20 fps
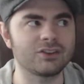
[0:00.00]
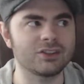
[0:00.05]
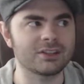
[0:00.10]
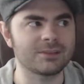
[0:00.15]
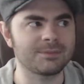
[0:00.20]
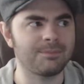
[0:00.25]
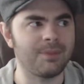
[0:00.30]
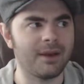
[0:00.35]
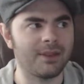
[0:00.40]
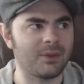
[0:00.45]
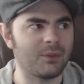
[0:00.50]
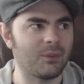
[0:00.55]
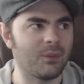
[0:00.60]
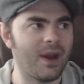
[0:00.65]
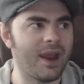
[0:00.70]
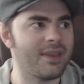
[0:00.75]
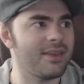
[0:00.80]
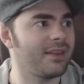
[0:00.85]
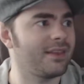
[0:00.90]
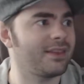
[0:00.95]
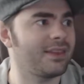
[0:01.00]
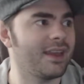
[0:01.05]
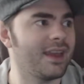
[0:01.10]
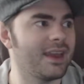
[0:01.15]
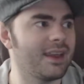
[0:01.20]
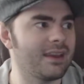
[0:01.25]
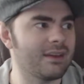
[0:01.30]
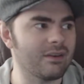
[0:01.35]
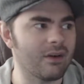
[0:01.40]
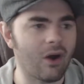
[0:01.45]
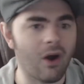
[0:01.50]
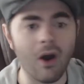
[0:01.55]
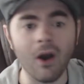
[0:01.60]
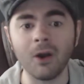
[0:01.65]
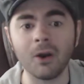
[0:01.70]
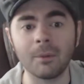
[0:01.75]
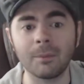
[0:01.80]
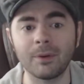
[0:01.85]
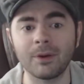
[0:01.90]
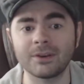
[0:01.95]
just by the way that they
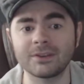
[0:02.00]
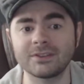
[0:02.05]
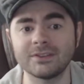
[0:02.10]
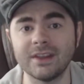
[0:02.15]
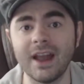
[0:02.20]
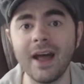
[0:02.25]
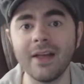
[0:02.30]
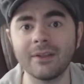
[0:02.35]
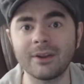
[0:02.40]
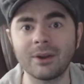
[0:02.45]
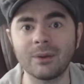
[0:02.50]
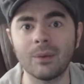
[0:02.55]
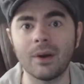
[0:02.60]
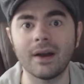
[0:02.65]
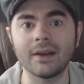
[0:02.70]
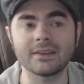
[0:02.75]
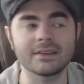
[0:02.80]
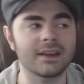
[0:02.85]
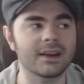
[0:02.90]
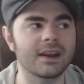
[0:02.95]
are personality wise.